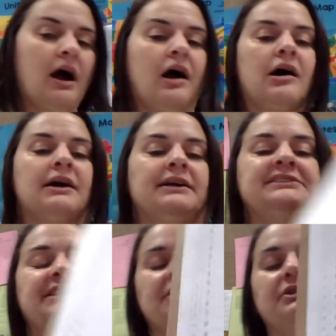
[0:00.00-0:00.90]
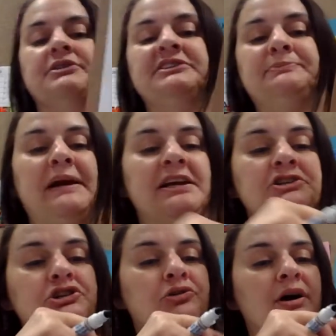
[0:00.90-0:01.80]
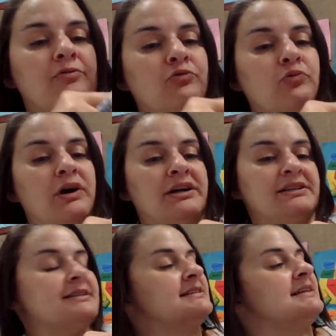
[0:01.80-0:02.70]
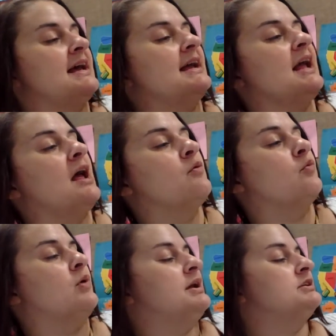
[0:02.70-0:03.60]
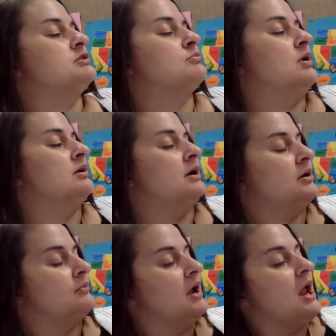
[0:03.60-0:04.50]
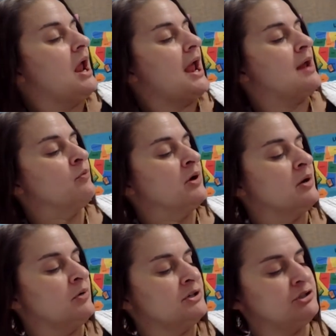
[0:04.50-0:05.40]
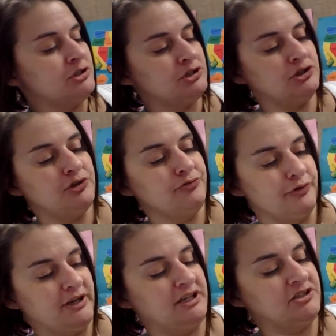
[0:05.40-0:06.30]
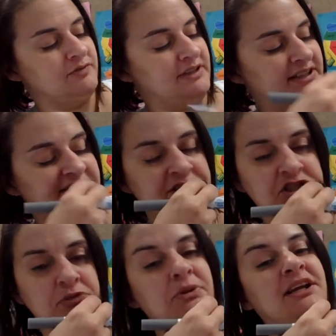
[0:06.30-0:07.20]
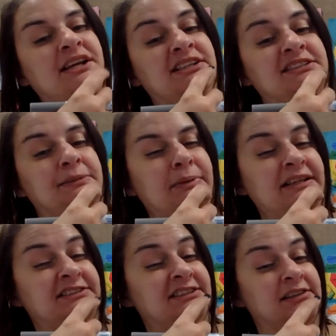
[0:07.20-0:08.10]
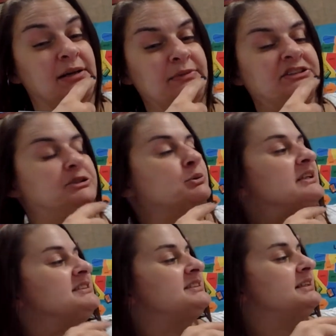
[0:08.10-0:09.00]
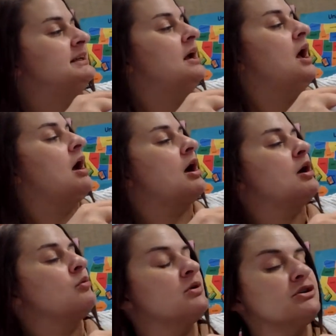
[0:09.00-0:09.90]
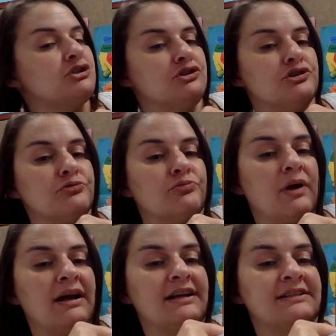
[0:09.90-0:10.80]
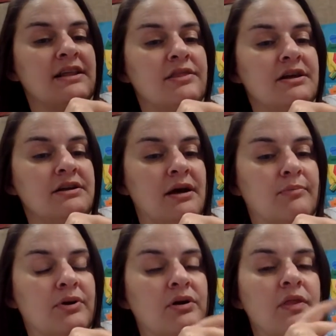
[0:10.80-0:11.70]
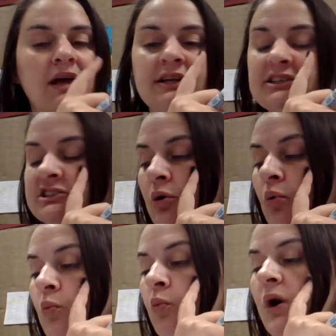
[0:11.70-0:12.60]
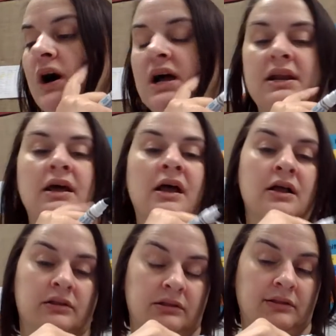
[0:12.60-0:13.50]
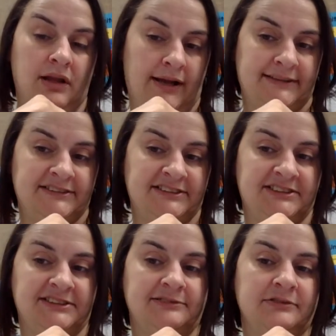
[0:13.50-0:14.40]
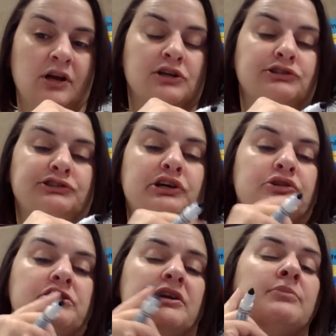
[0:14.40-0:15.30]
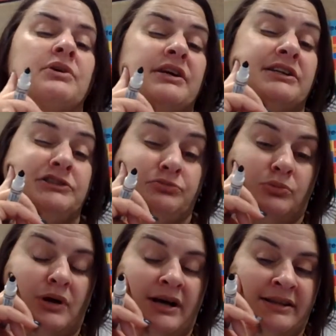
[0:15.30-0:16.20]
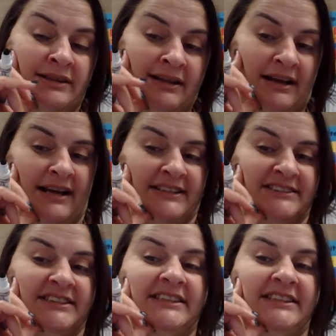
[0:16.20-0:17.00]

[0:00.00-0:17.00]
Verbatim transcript: I sent you this page. You have one today and one tomorrow. And what I want you to do for each of these, it should be easy peasy lemon squeezy. I want you to write the number that is 1 less. So the number that is one less